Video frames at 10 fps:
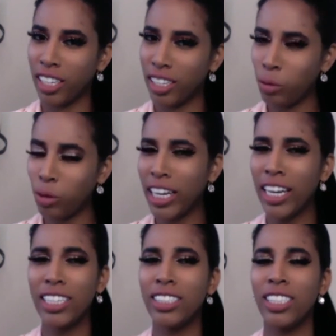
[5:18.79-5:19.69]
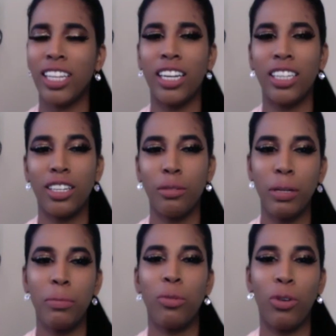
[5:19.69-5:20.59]
we'll get into that a little
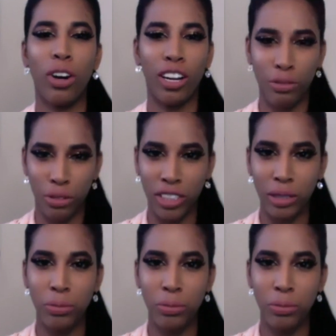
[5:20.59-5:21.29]
bit more, of Chris